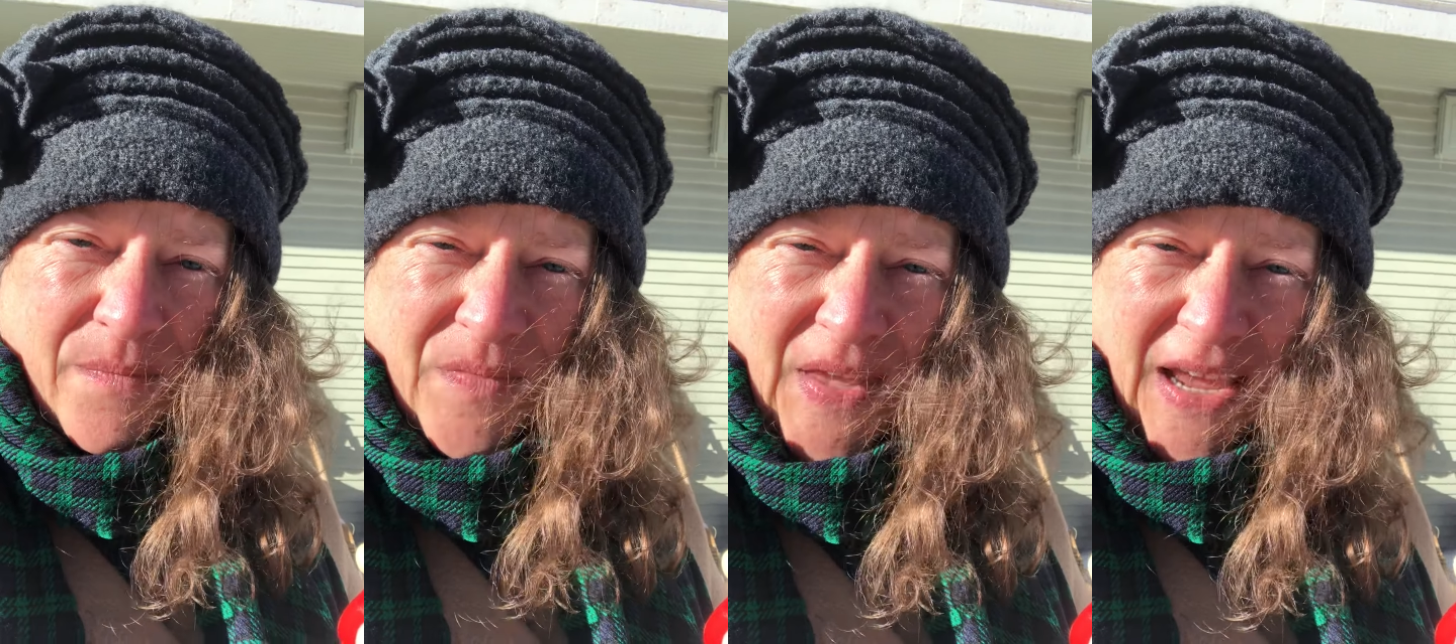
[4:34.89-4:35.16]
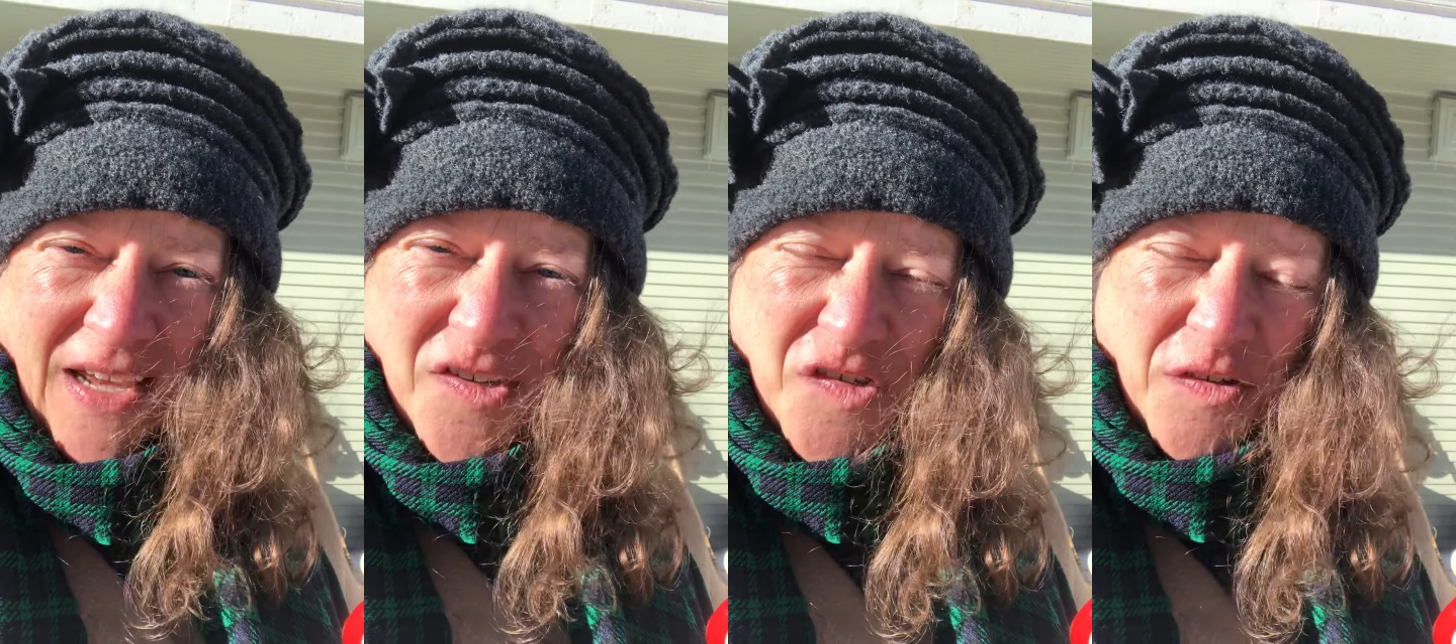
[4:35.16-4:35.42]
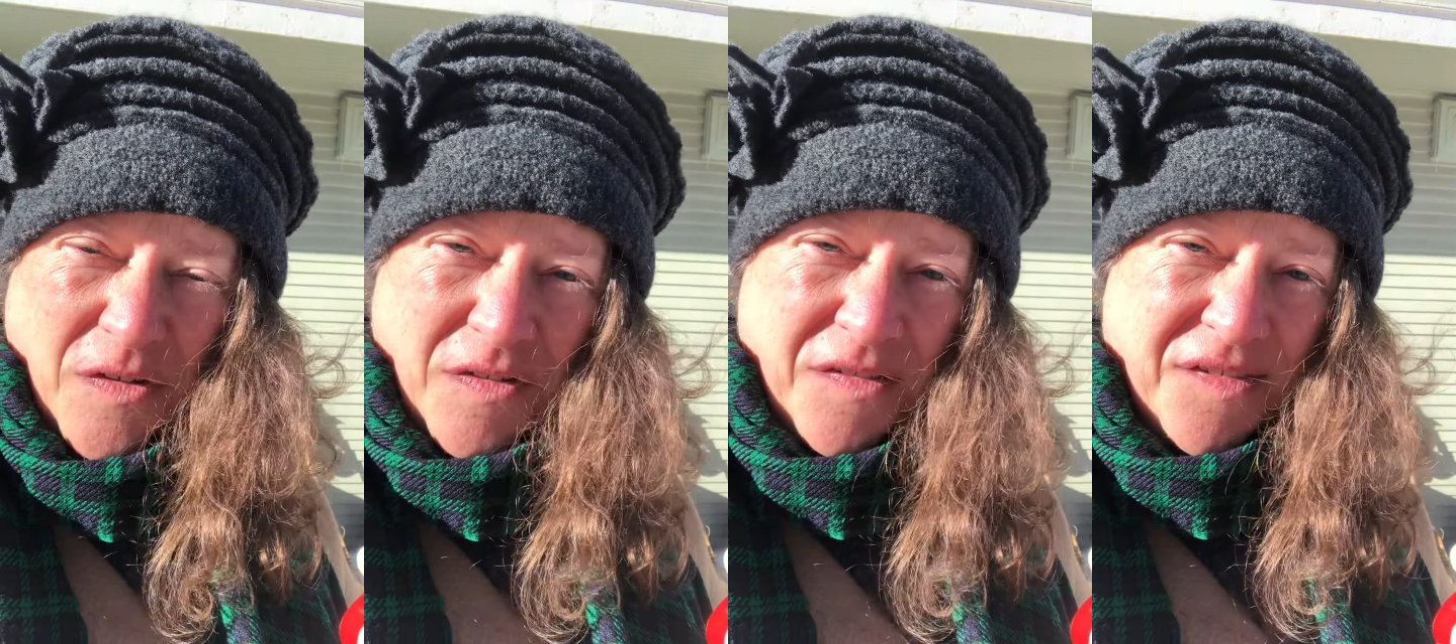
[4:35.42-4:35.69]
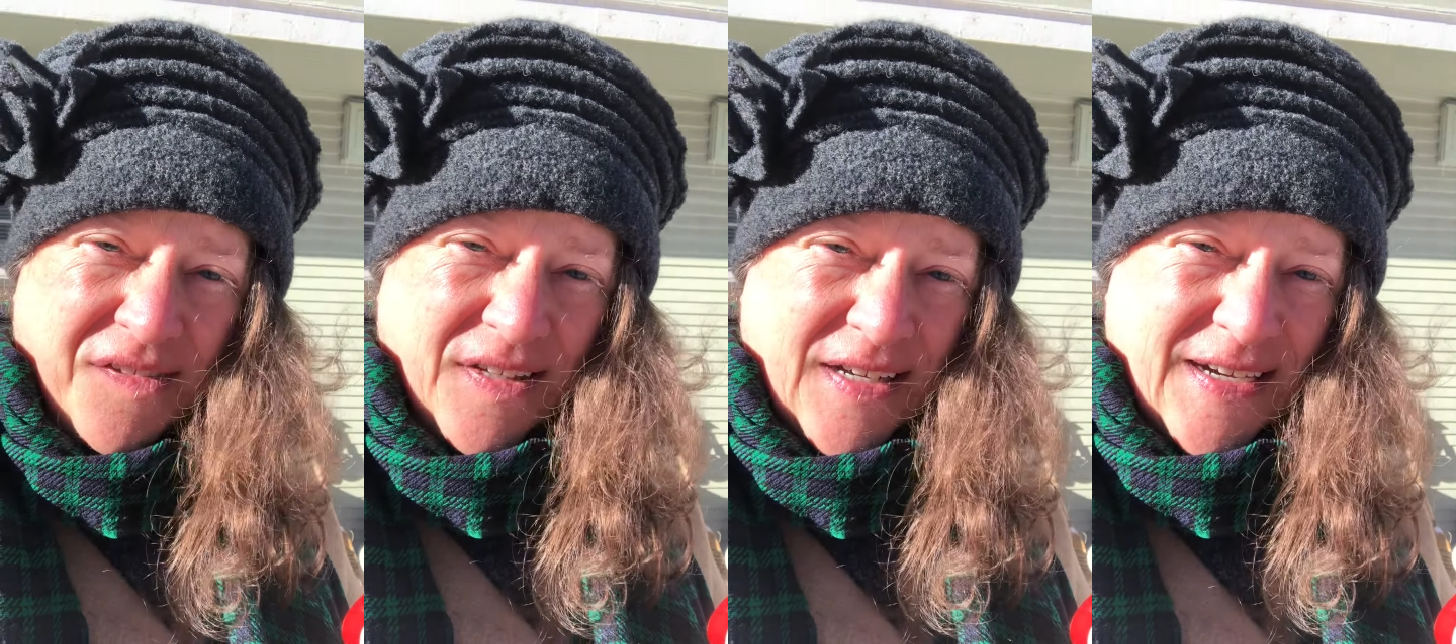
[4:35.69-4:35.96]
The
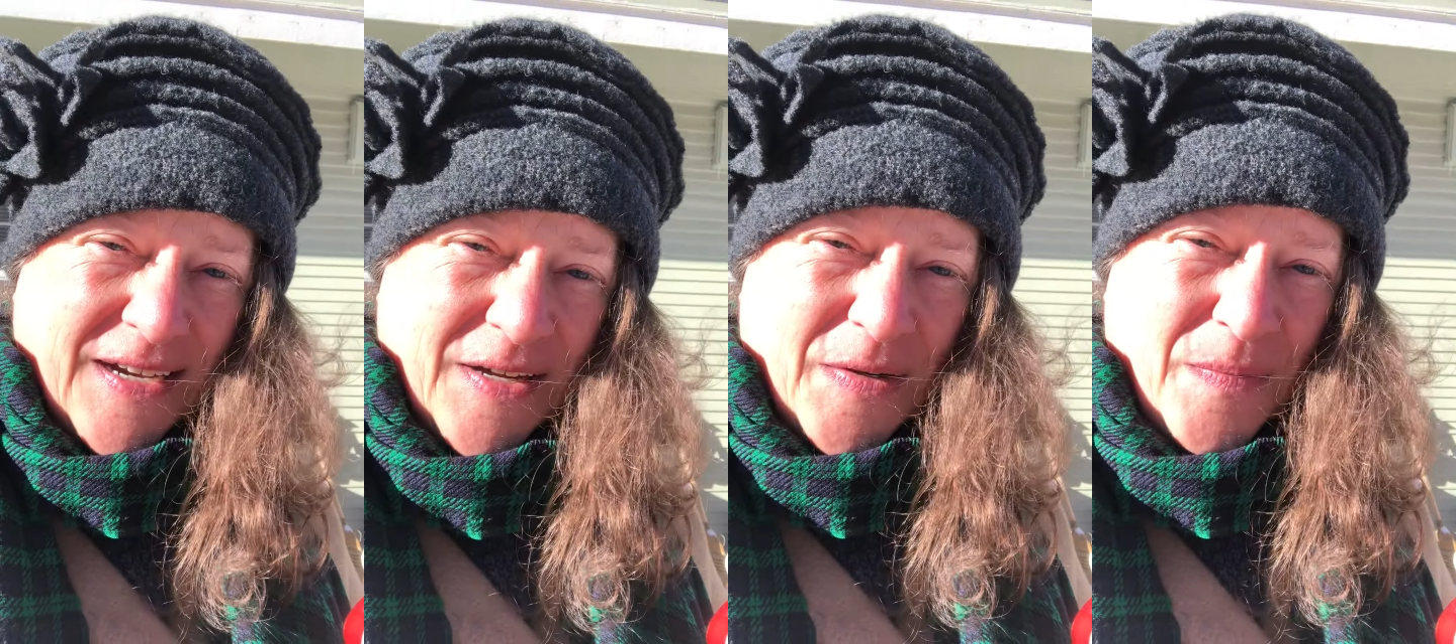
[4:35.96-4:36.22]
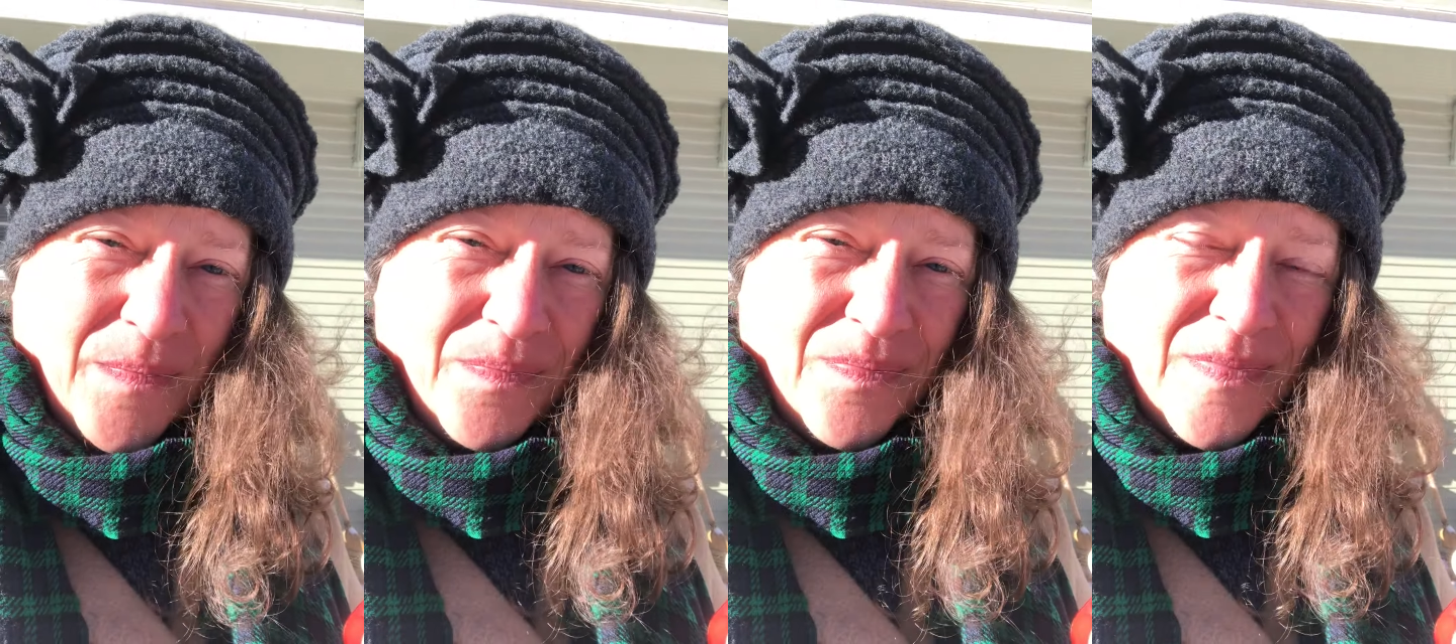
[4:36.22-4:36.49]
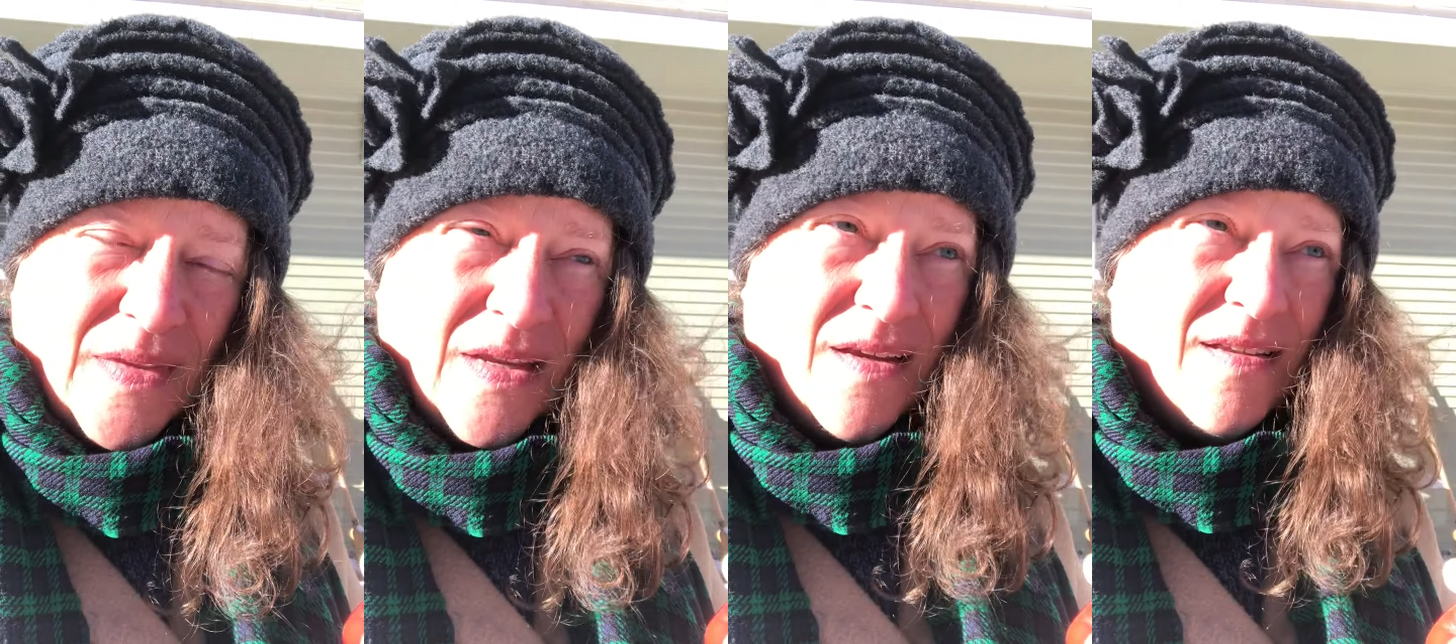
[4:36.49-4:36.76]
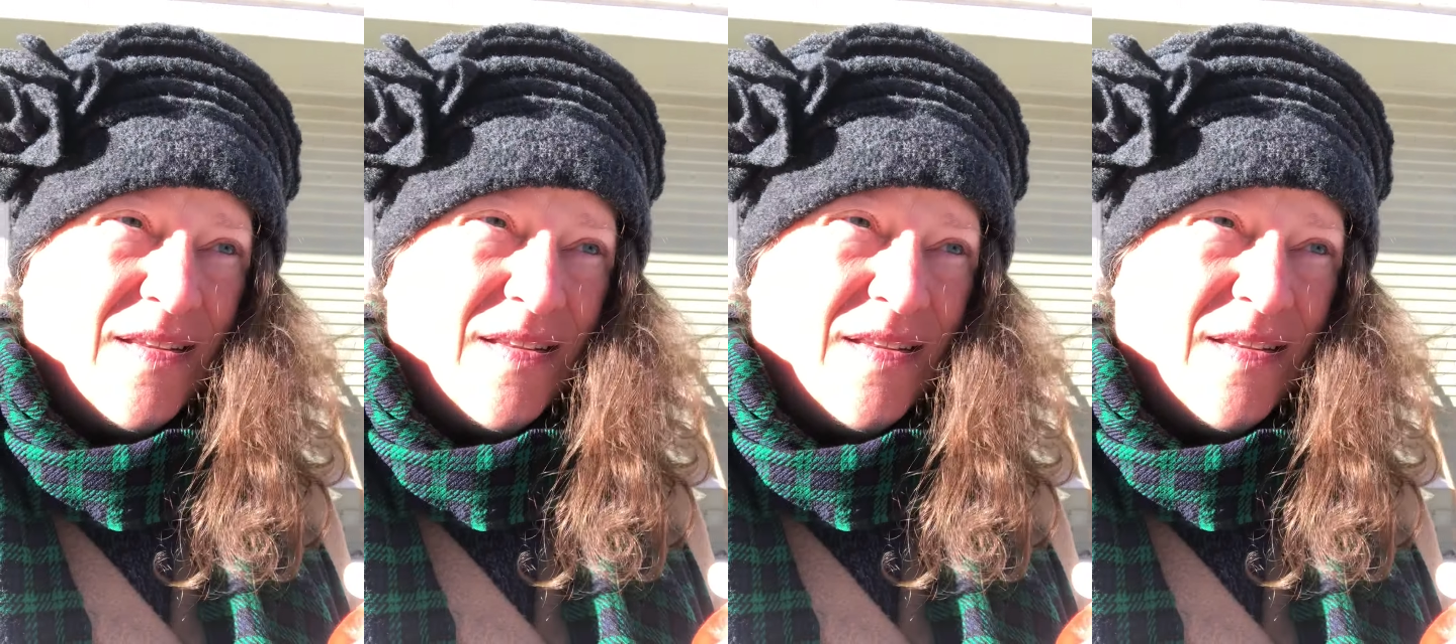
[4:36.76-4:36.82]
angels, um,